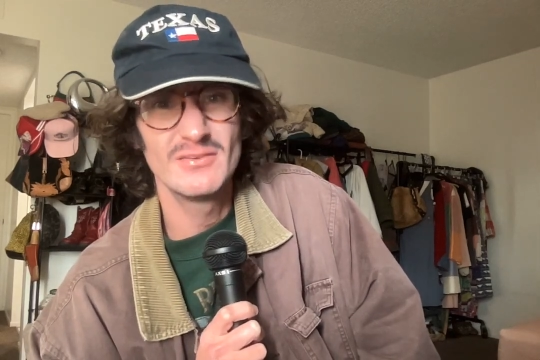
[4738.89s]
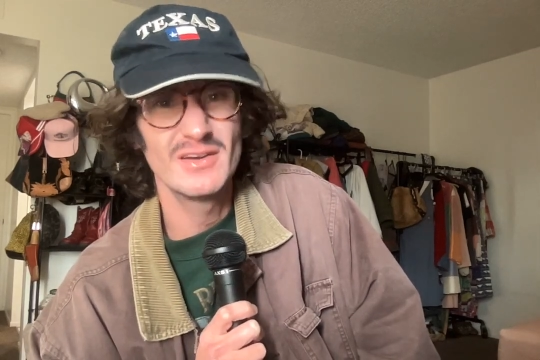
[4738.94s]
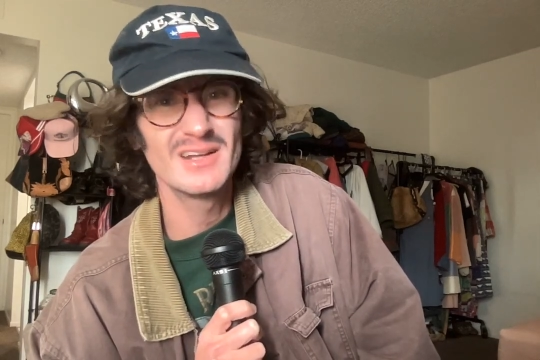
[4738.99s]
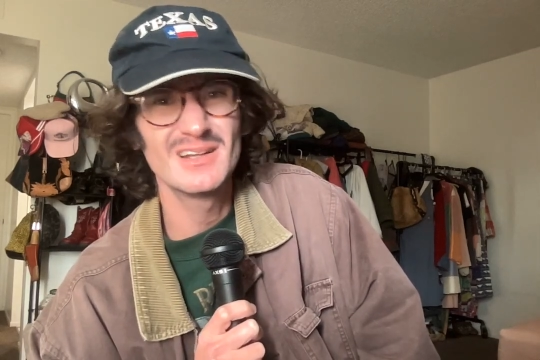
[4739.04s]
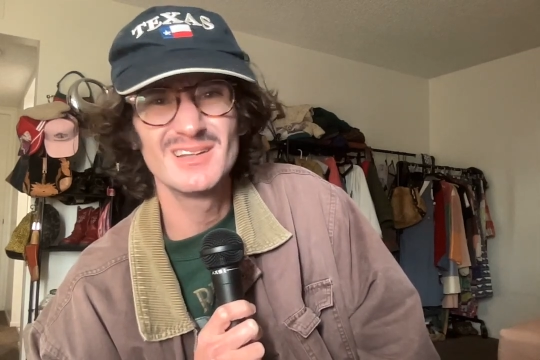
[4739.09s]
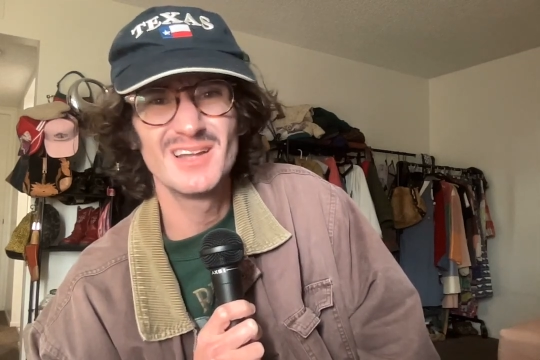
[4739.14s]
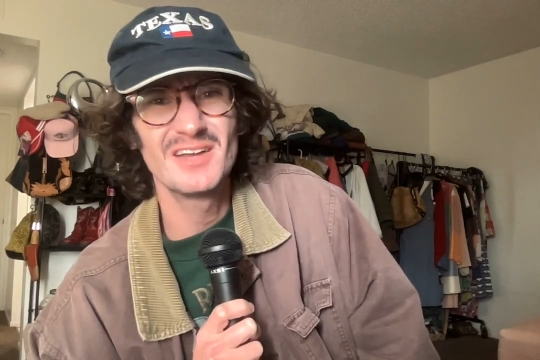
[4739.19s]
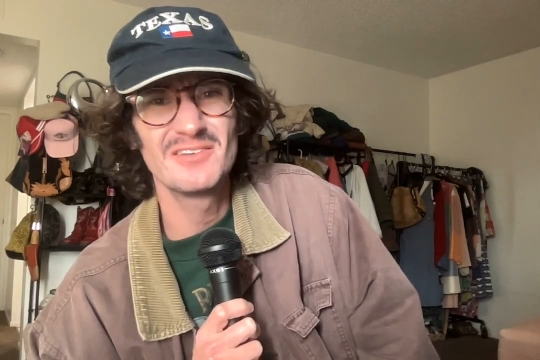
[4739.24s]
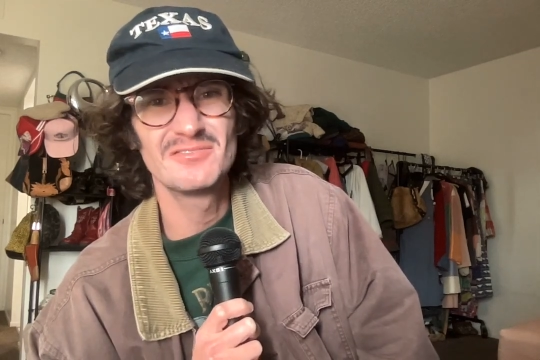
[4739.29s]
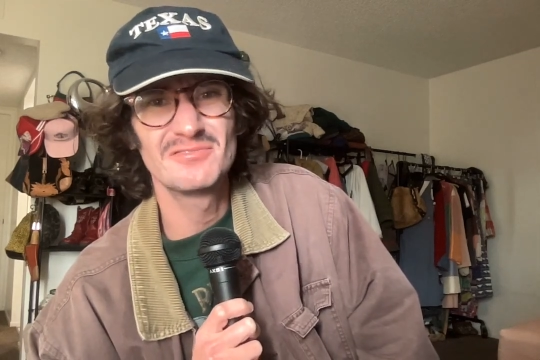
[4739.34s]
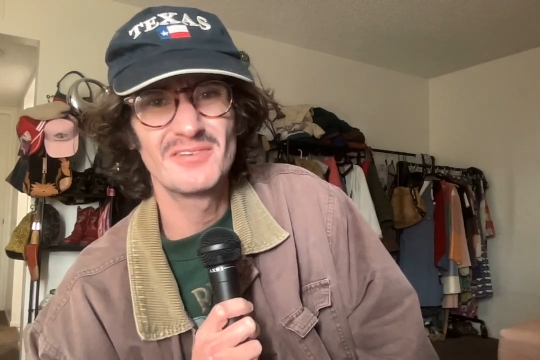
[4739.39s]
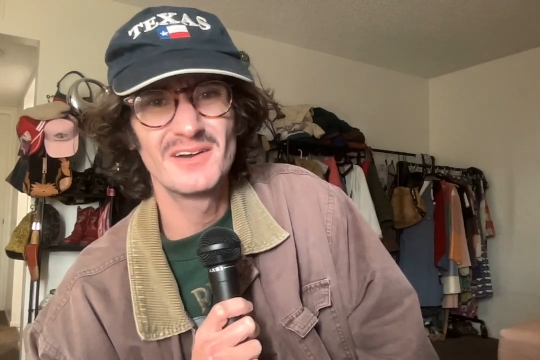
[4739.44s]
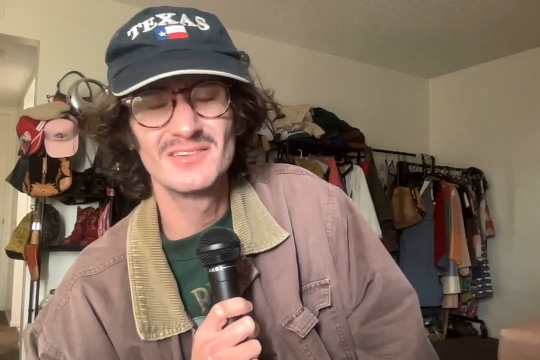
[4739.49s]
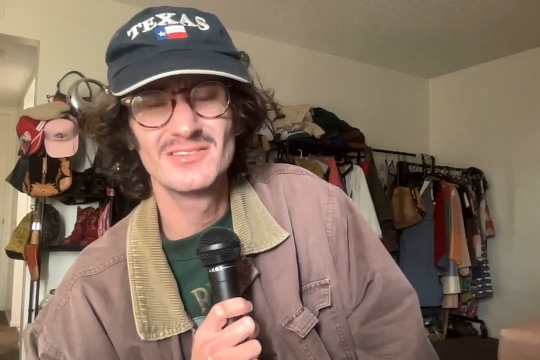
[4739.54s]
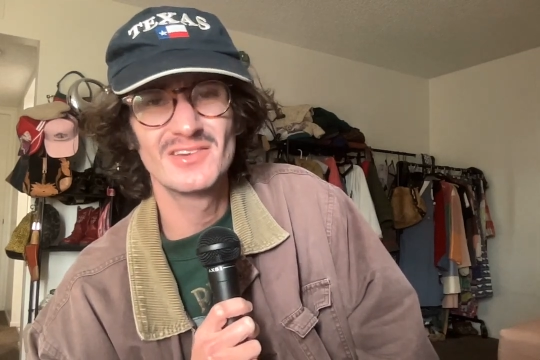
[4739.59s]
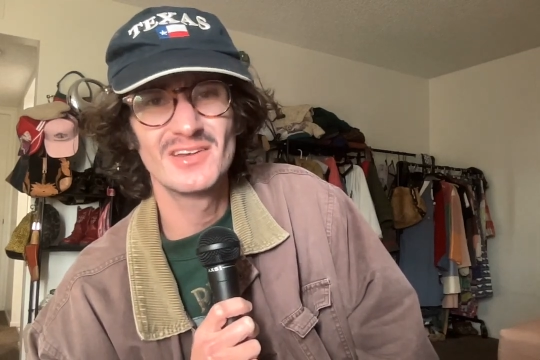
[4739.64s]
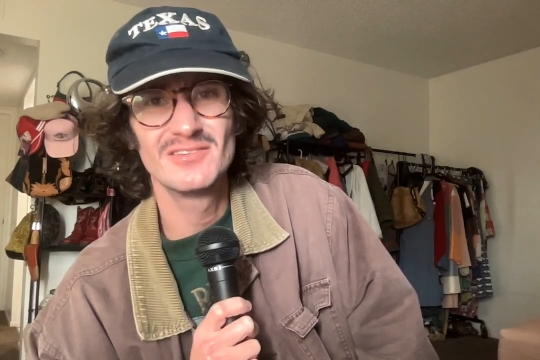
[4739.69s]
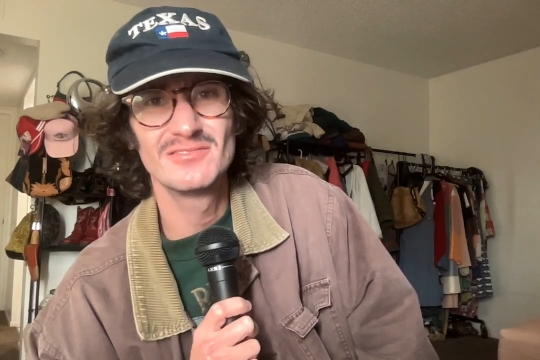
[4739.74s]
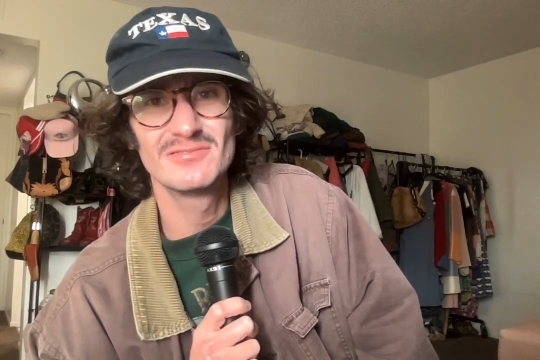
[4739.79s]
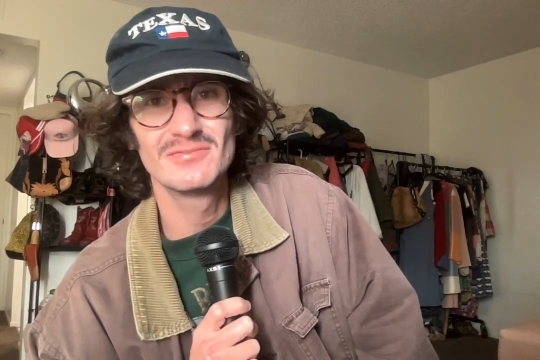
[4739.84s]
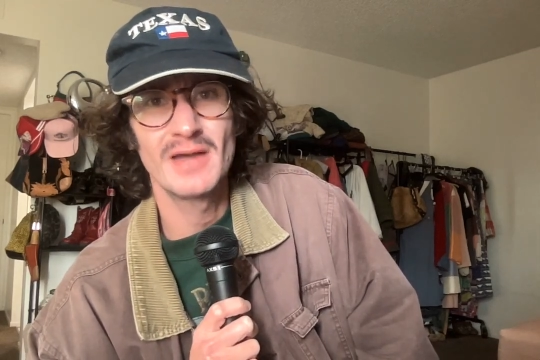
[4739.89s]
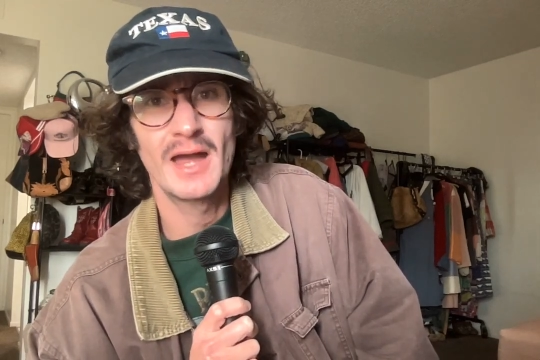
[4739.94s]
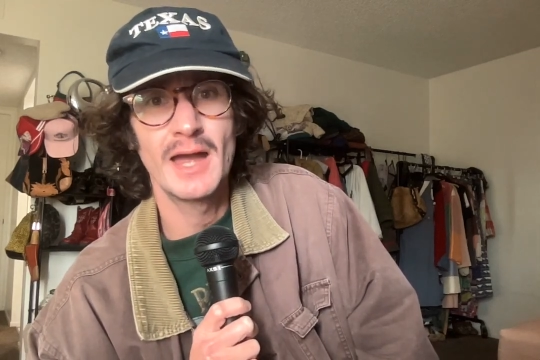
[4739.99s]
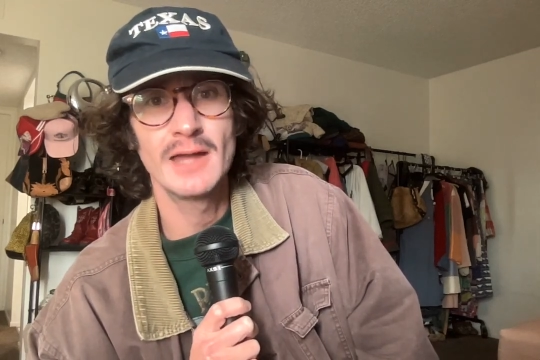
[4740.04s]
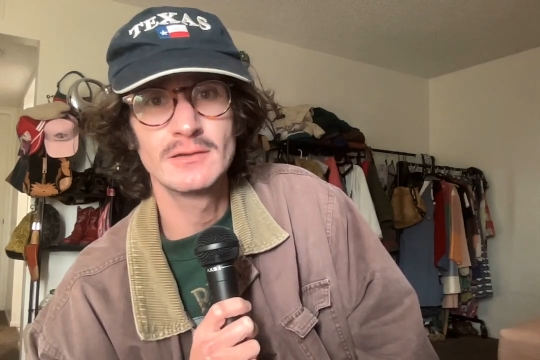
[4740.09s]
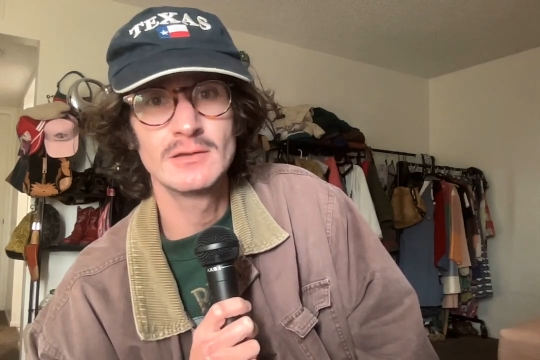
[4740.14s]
had a lot of friends I've had